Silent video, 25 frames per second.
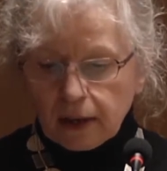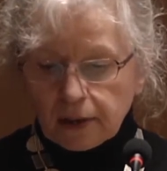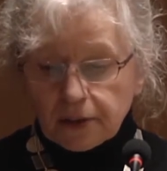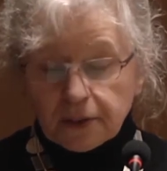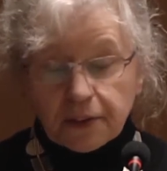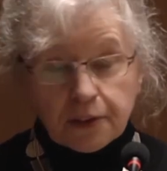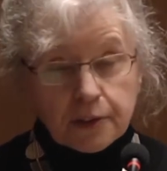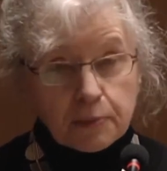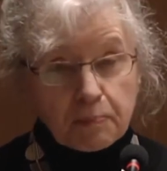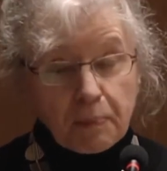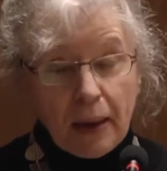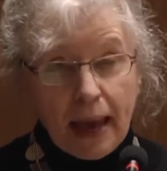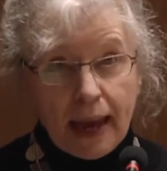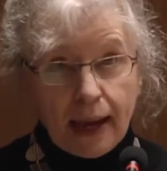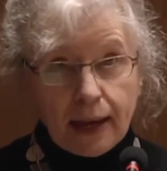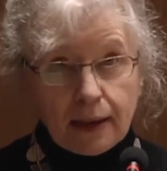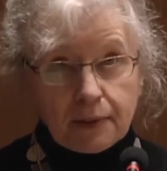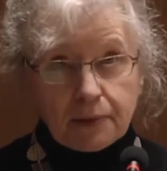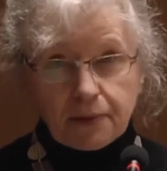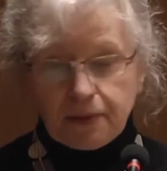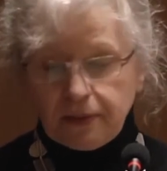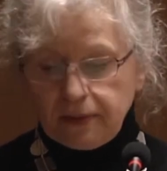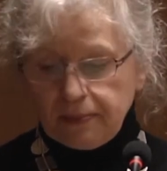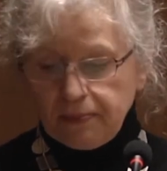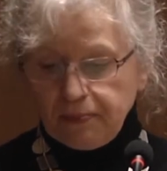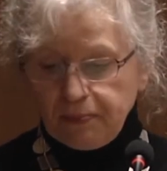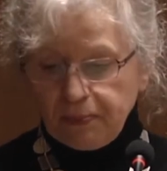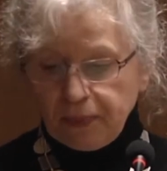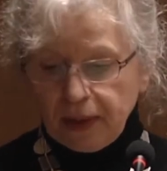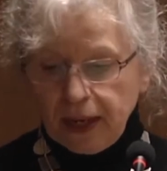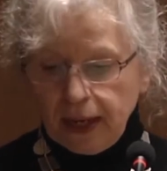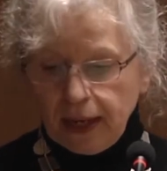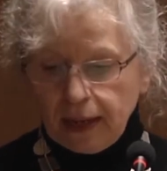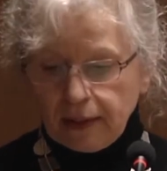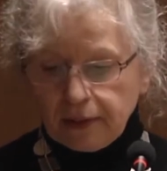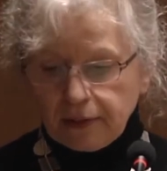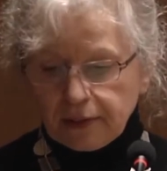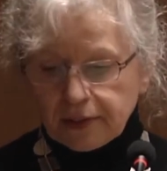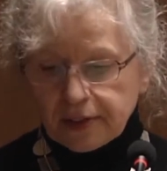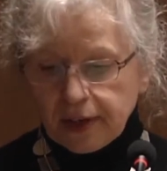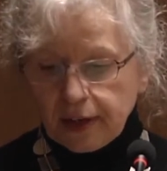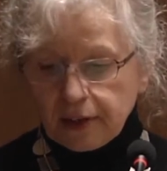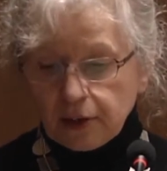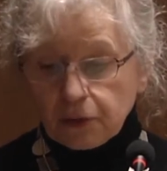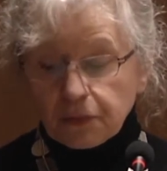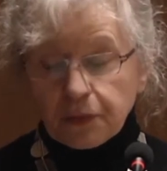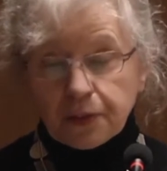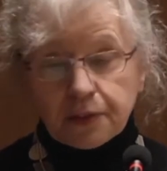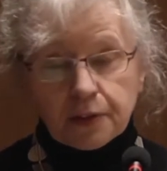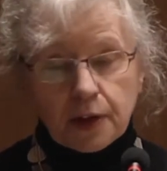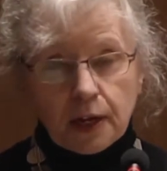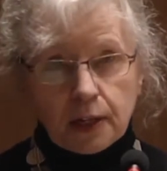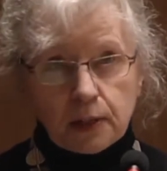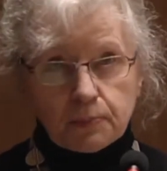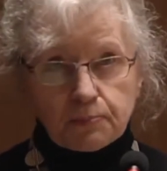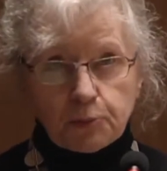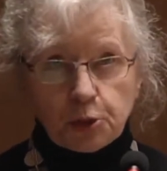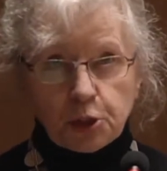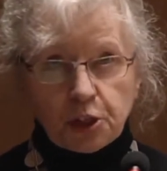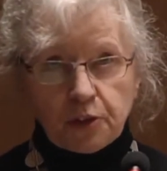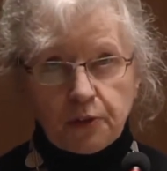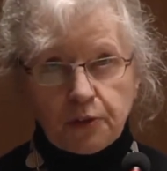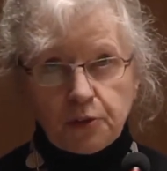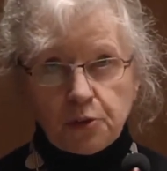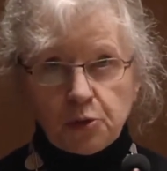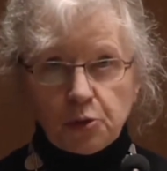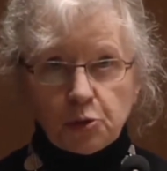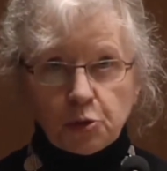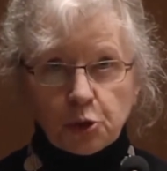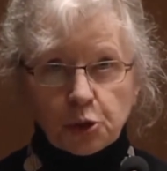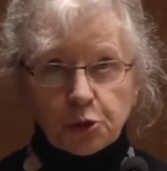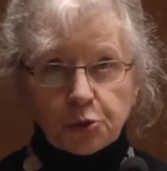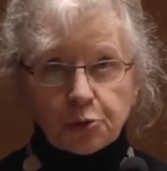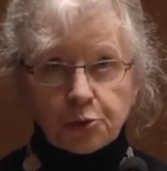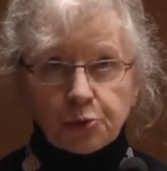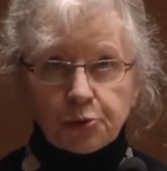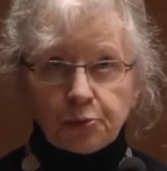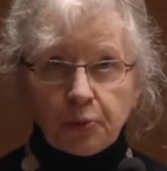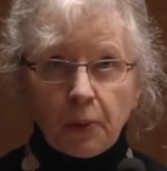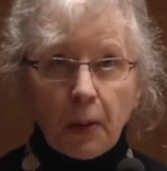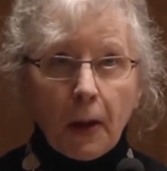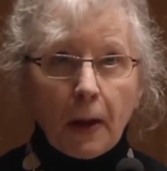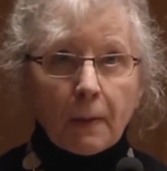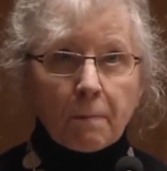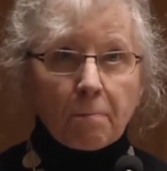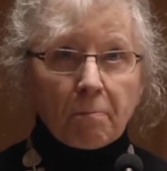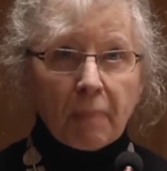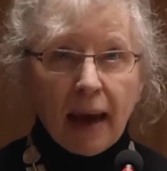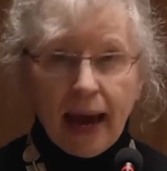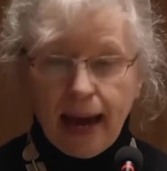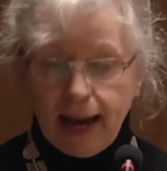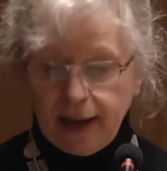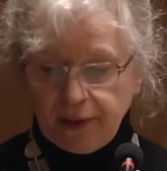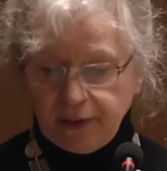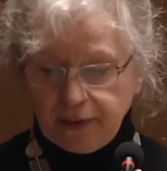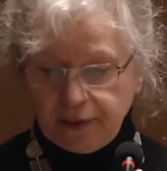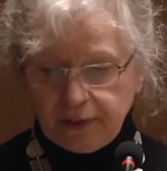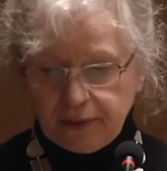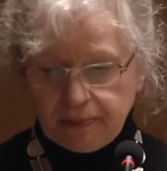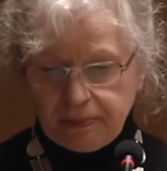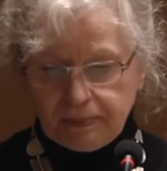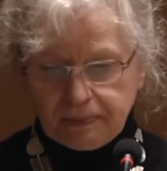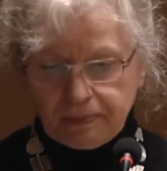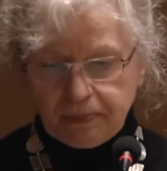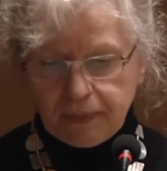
Space instead of sculpture's usual mass.